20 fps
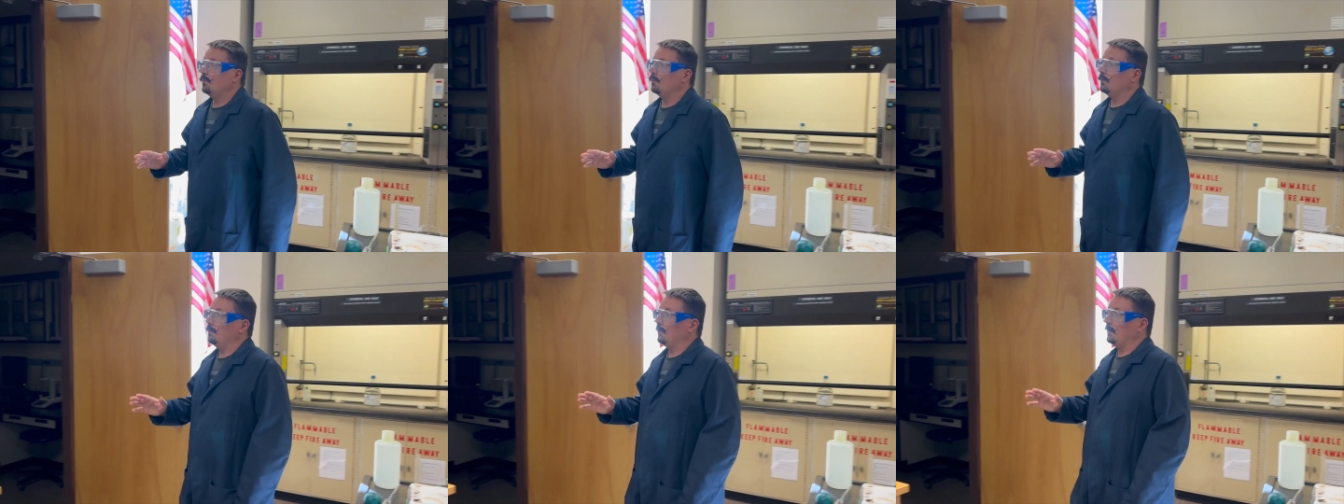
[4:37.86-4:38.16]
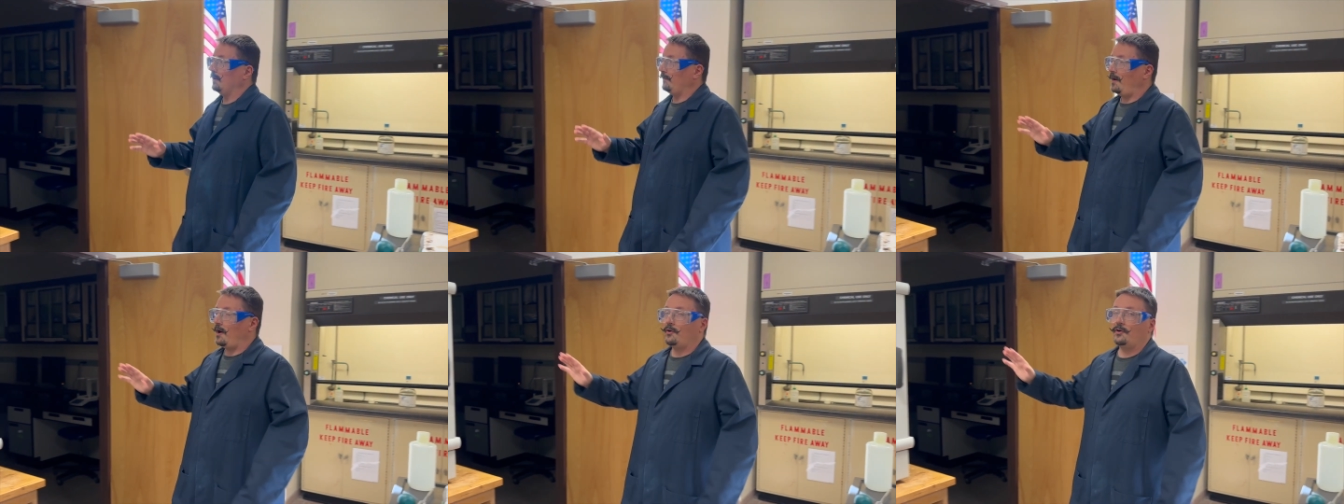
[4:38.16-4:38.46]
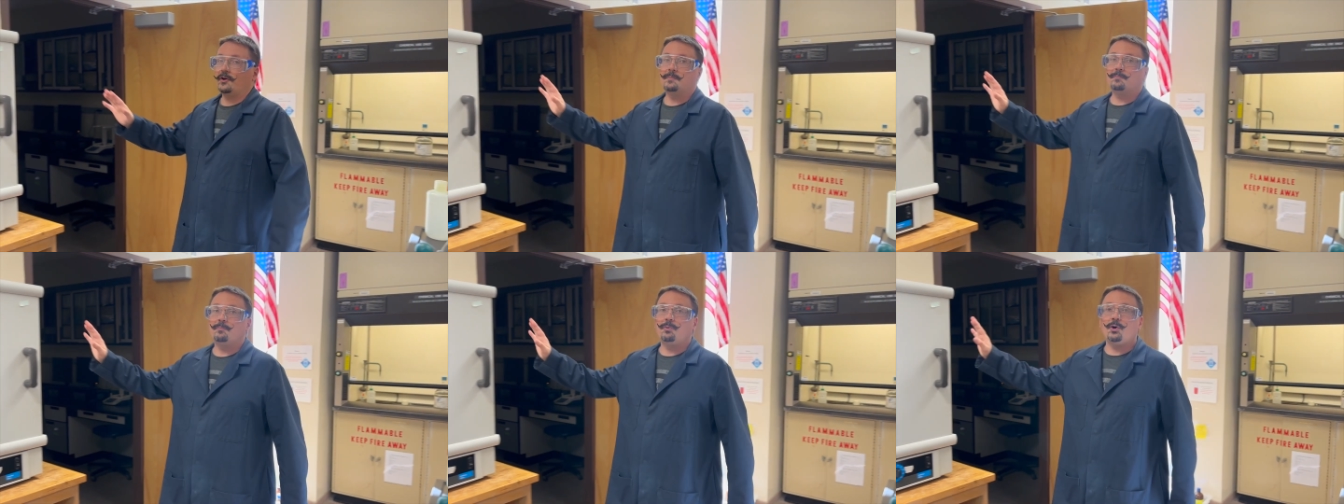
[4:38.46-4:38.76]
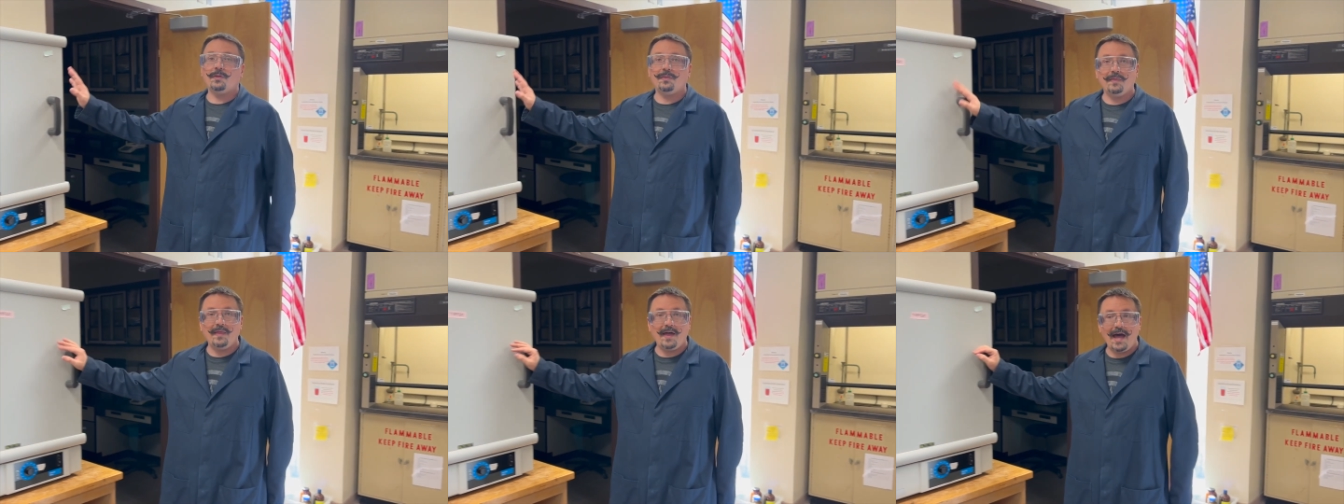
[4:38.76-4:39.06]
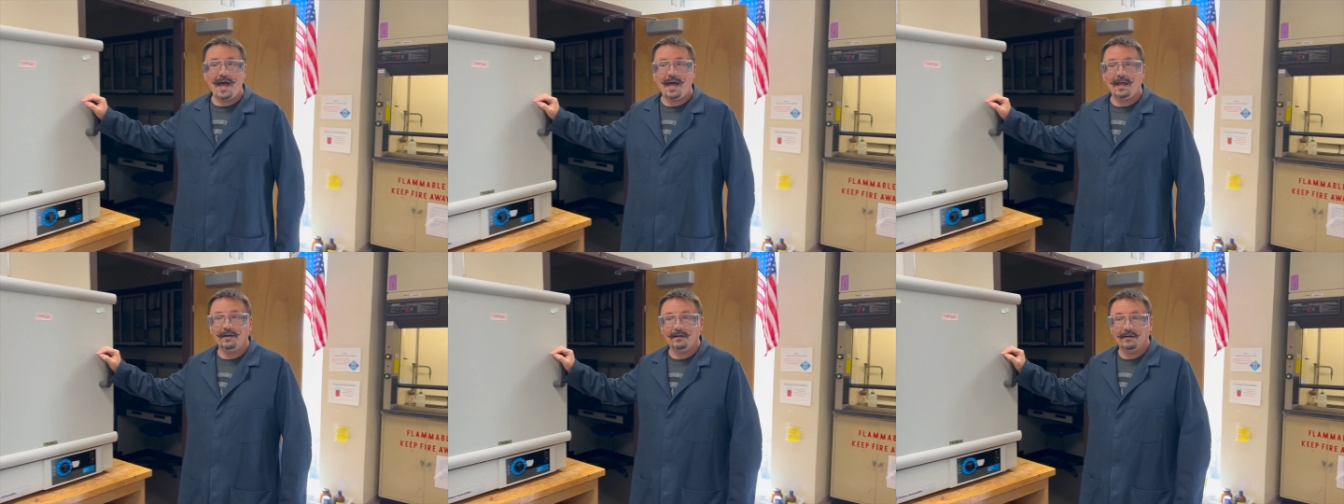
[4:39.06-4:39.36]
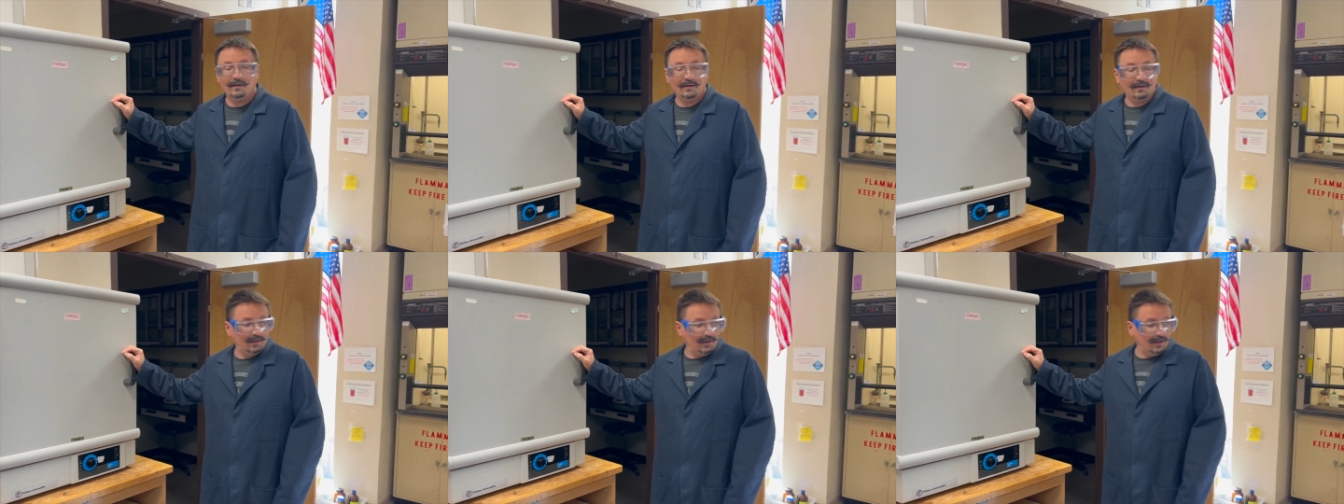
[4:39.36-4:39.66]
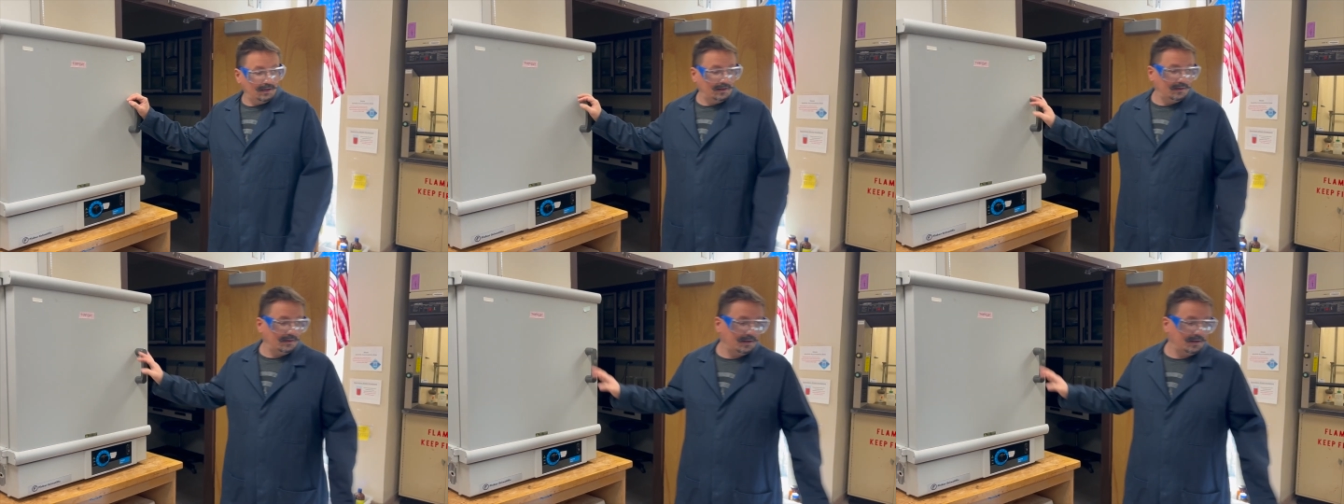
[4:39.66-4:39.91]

We will have already put that in